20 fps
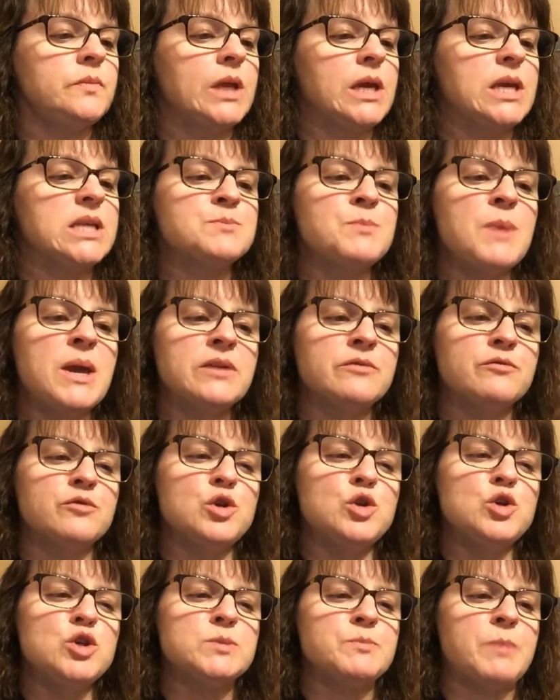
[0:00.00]
It's made of
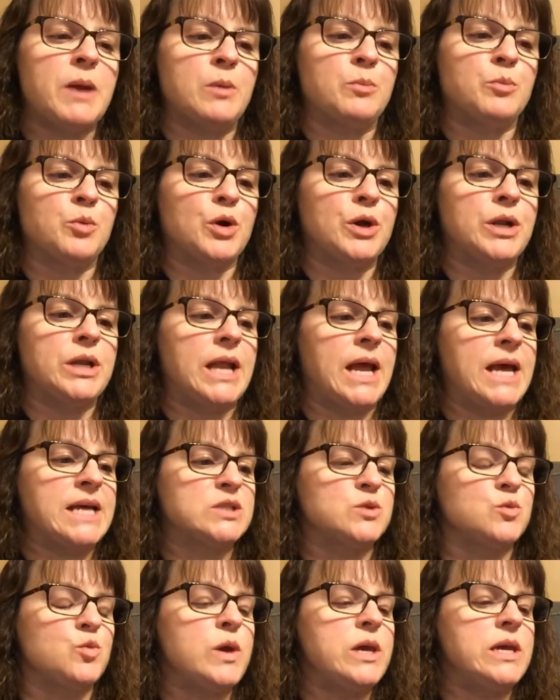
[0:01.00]
newspaper, and it
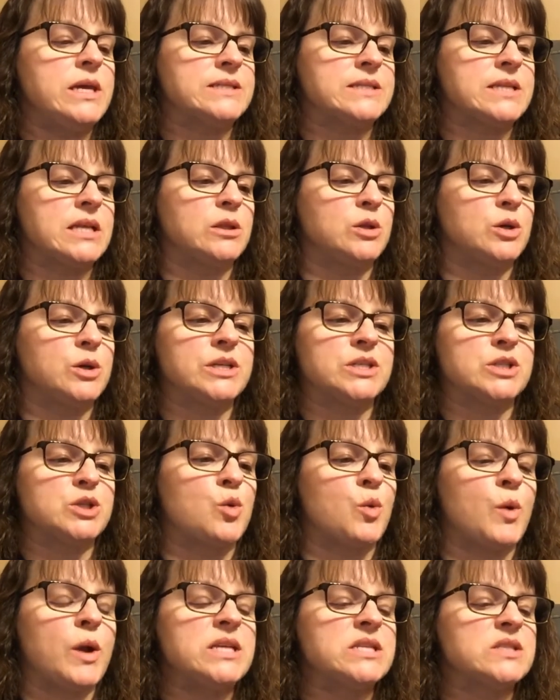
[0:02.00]
has wings that look as
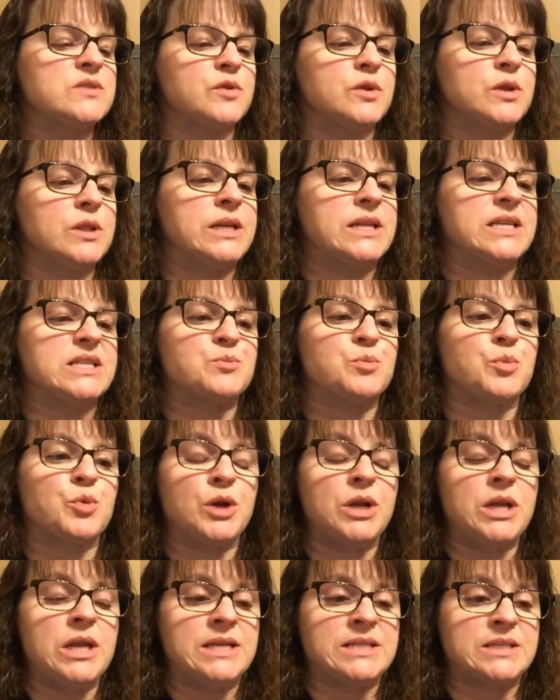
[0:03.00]
graceful and as
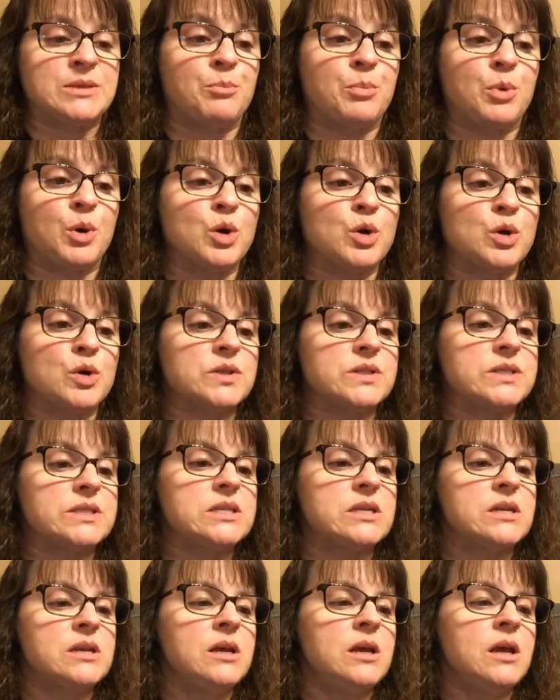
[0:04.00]
pretty as a
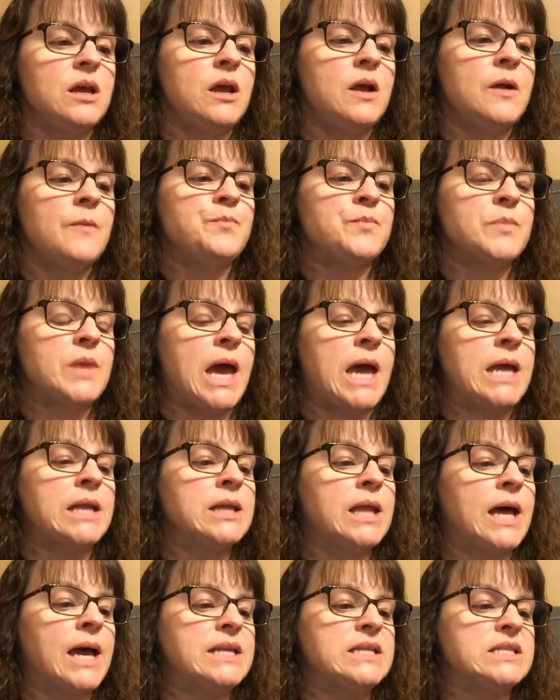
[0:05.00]
bird's.
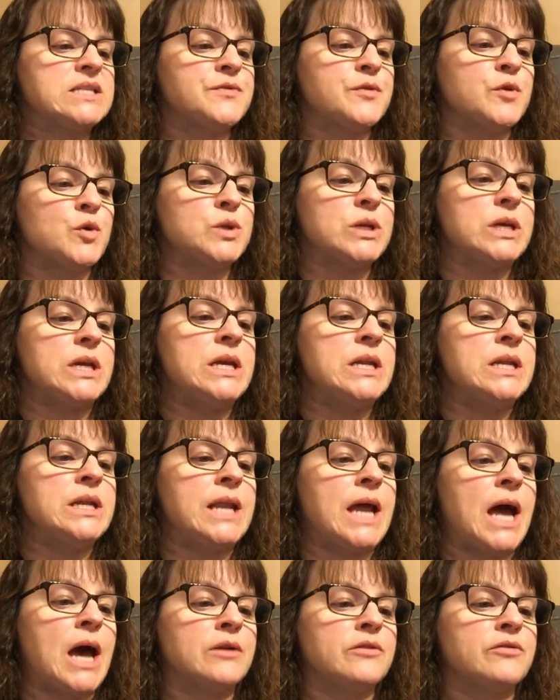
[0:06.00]
Headlines fold in and
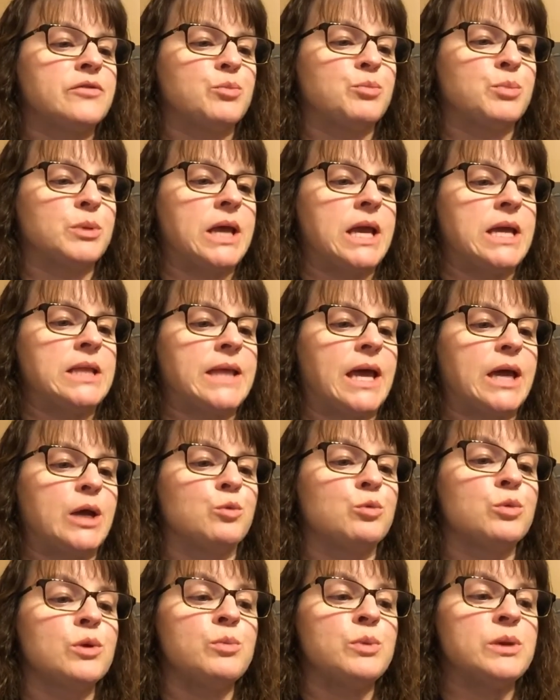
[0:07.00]
out of the plane like
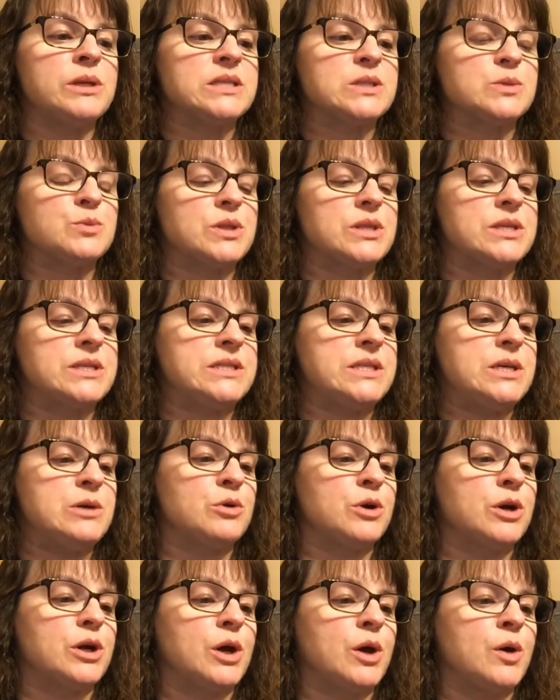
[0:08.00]
ribbons with a
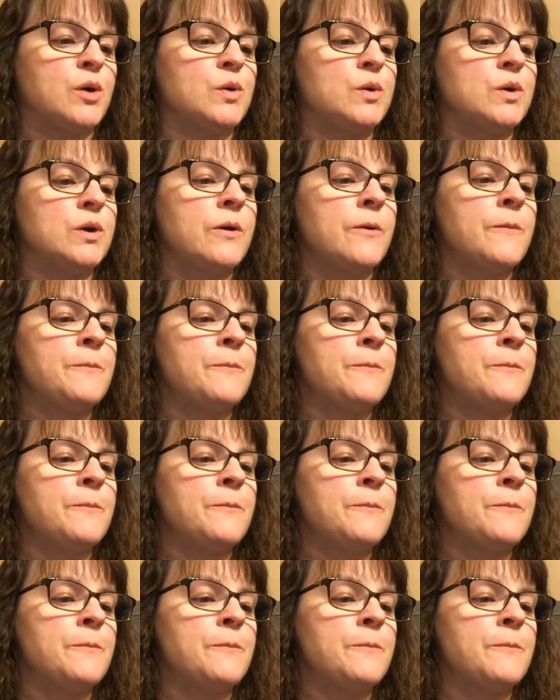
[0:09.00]
secret code.